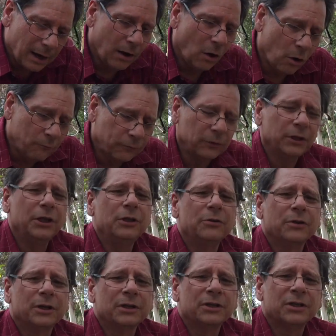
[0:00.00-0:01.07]
hopefully
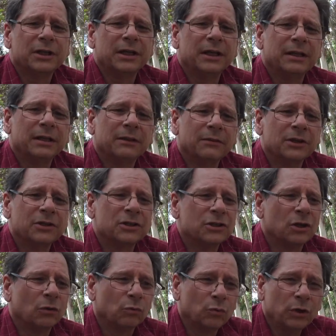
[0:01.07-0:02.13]
you can see that this
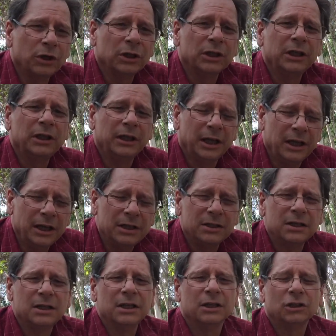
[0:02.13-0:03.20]
is a really
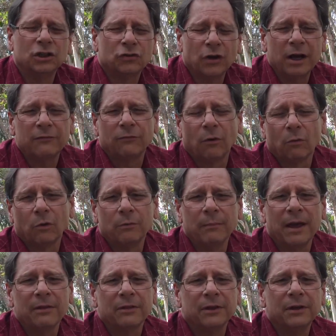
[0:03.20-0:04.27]
easy and straightforward
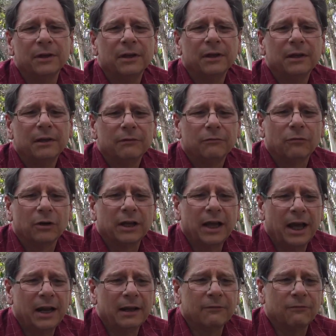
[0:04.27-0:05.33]
method for
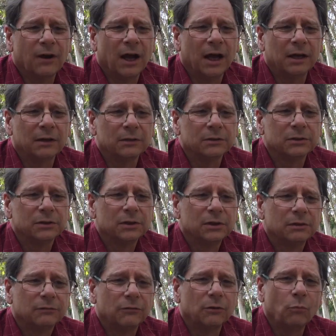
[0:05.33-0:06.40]
getting files
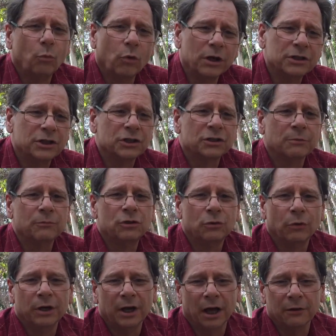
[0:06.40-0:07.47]
from one system
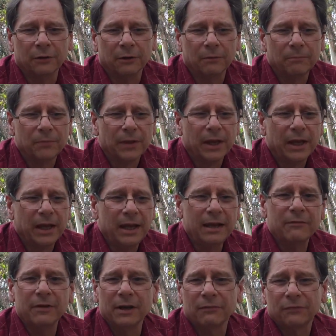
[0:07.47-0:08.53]
to another,
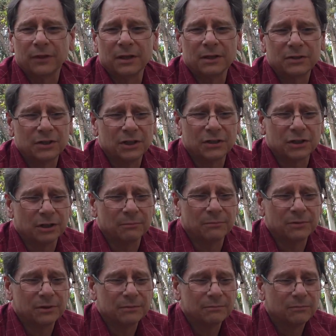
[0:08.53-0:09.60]
even if the
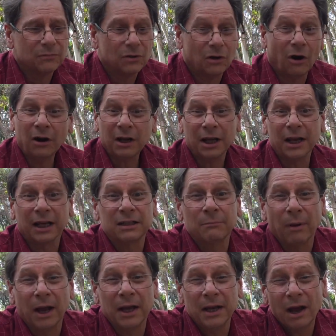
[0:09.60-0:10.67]
systems aren't
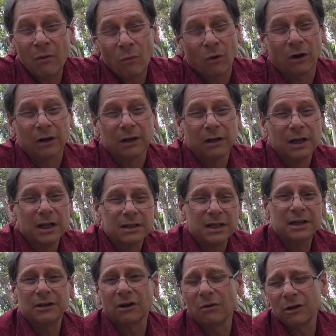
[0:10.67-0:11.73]
connected by a network.
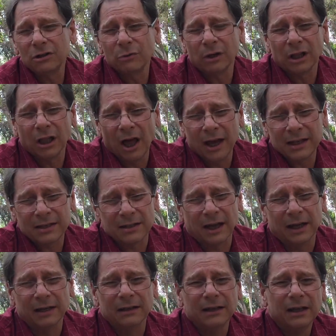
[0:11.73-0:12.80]
Say you're going to a client
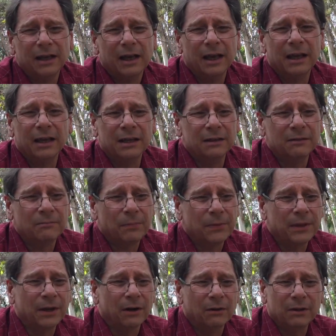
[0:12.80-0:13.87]
site and
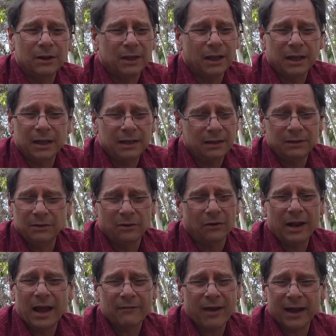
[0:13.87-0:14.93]
you
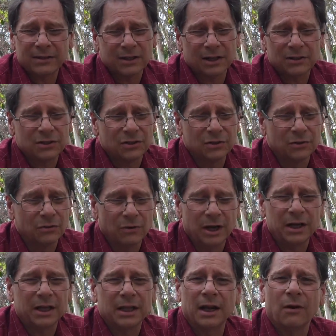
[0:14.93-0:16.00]
don't have access to
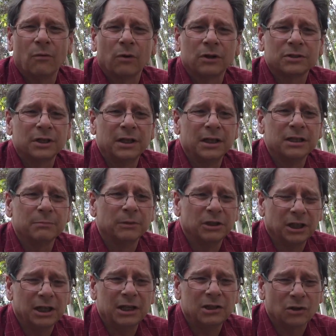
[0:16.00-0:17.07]
any of the networks that his
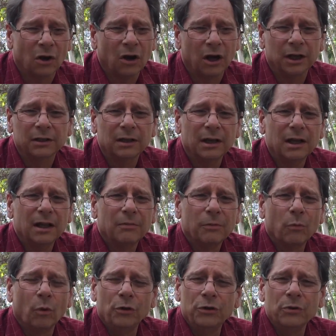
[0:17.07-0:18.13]
machine's on.
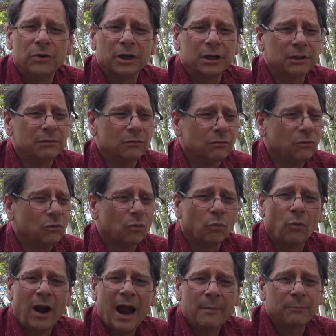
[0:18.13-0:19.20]
Well, you can
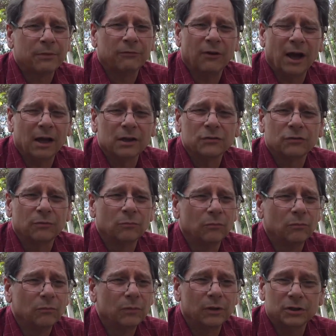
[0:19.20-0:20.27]
wrap the files
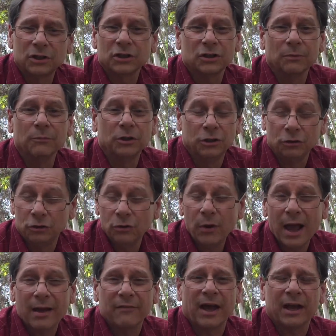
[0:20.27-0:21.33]
from the system that you do
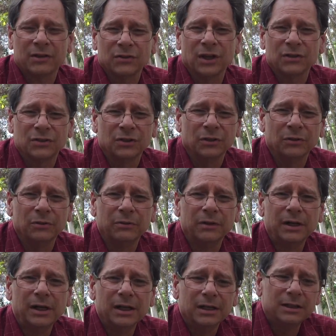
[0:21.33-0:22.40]
have access to,
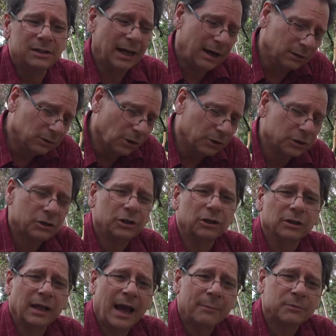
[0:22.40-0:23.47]
download it to
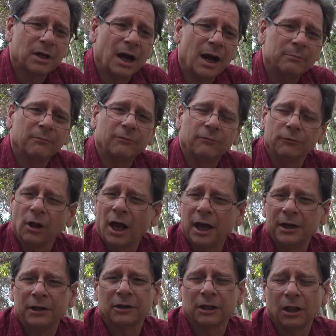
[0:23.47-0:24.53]
your laptop,
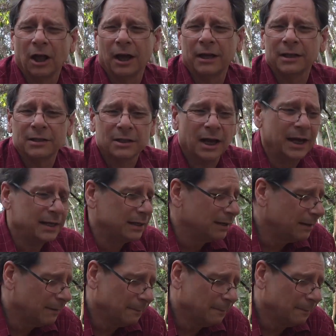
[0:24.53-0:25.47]
fly to your client site,